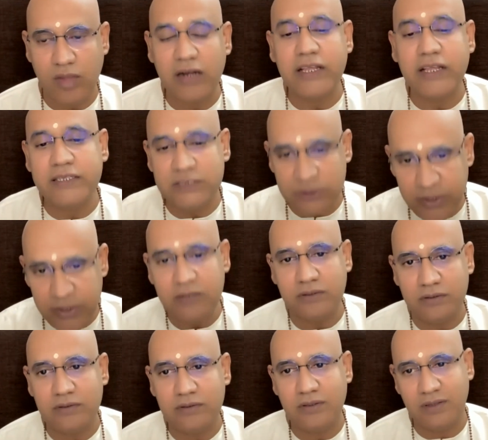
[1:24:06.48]
Attains
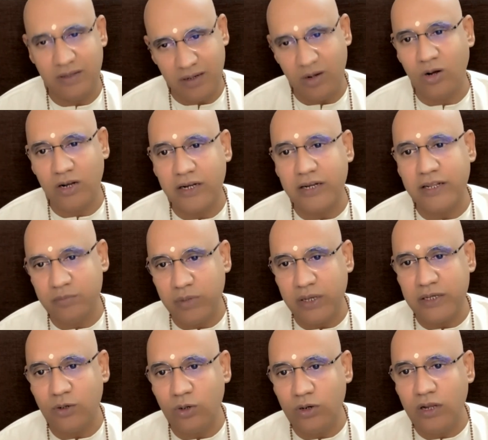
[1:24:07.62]
me, not attain
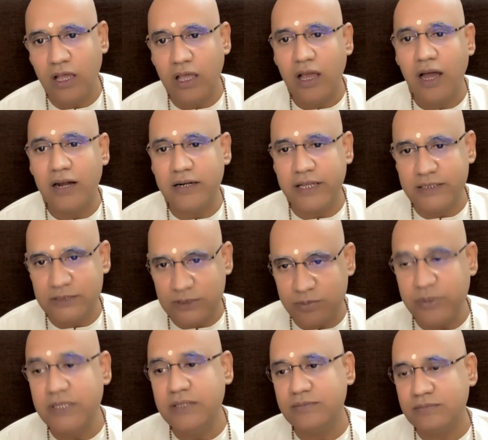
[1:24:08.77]
my goal, attains
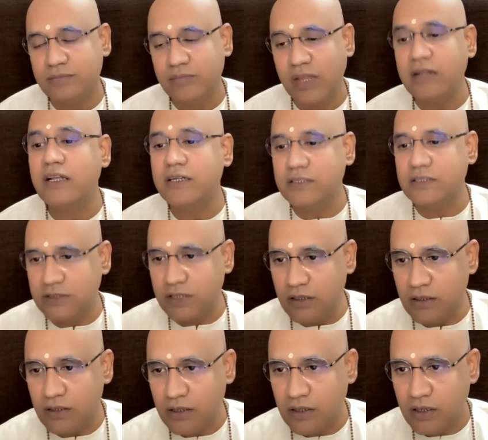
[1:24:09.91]
me, and that is
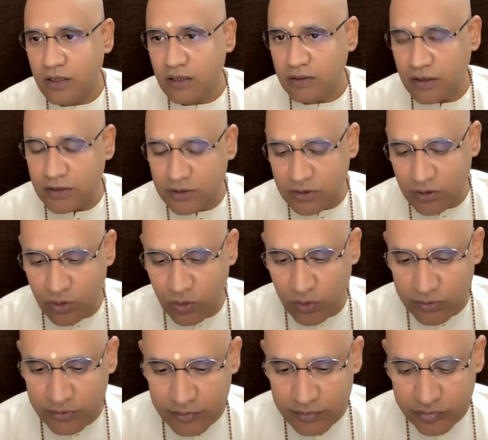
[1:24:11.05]
the
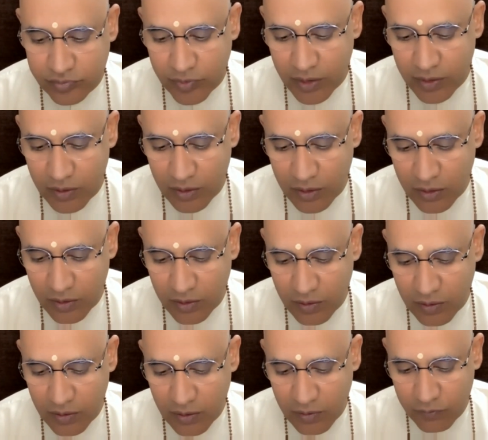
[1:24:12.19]
goal.
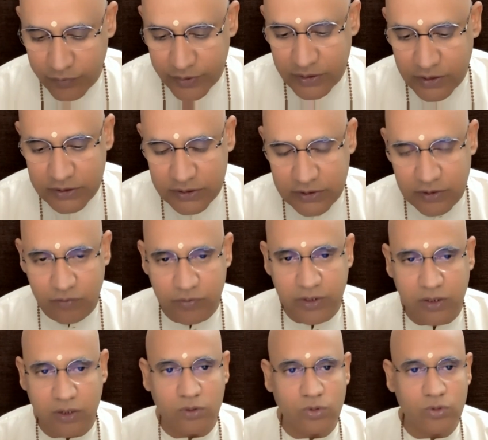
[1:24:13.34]
With this, we
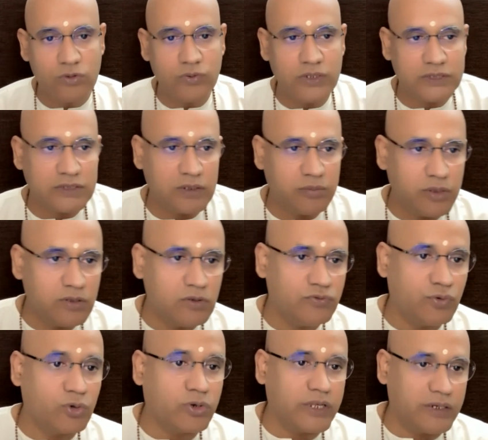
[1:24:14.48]
conclude verse number
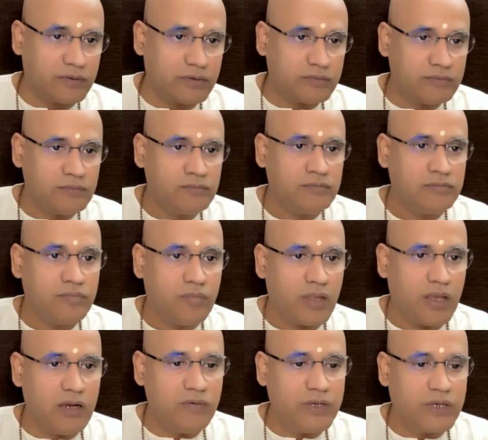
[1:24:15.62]
14.
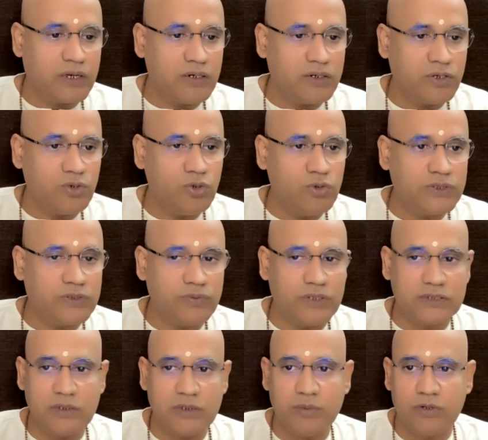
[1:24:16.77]
And we continue with
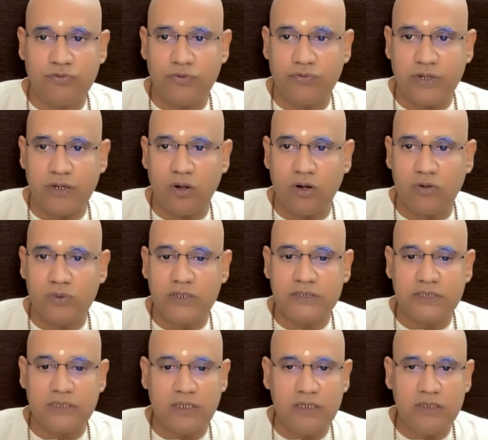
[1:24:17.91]
verse number 15
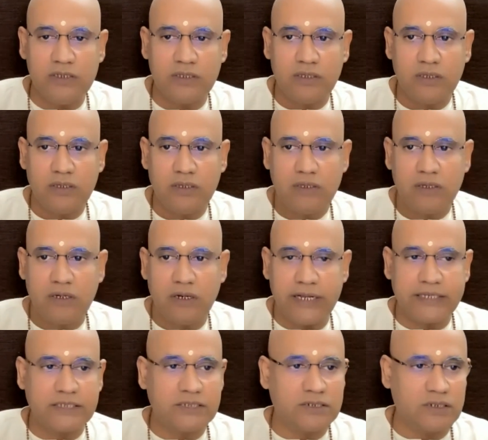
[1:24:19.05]
onwards in the
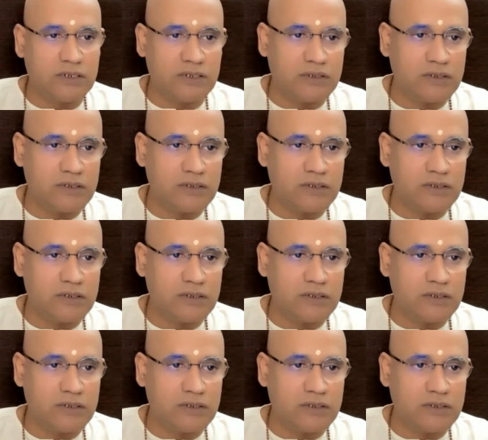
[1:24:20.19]
next